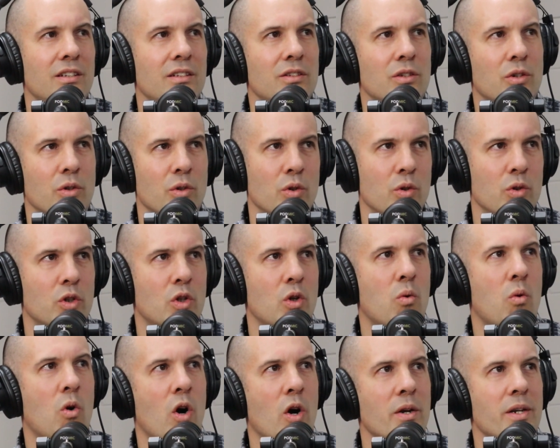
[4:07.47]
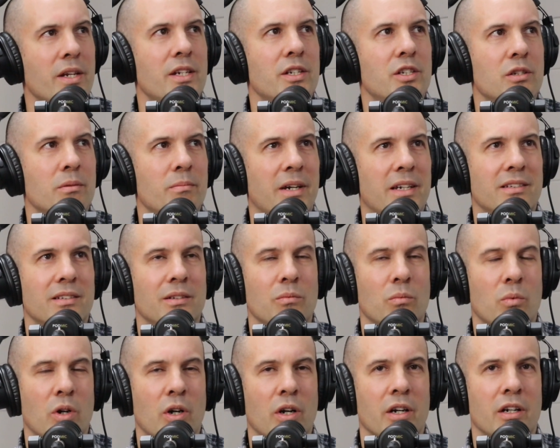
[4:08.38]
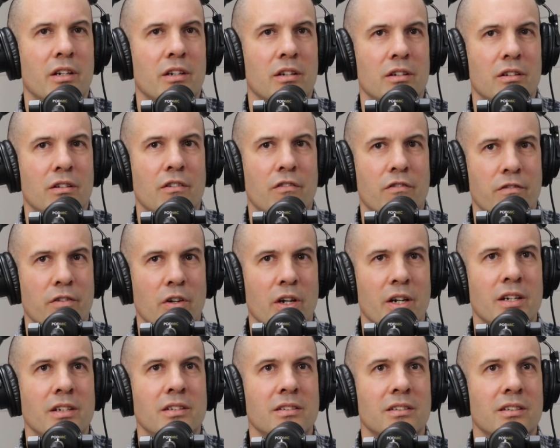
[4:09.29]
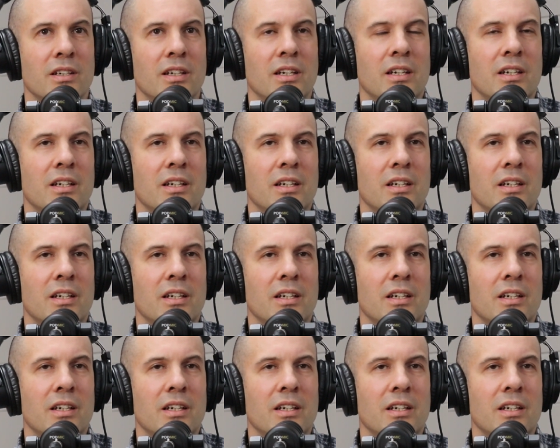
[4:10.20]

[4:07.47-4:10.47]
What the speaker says: to quote Intumescent work first,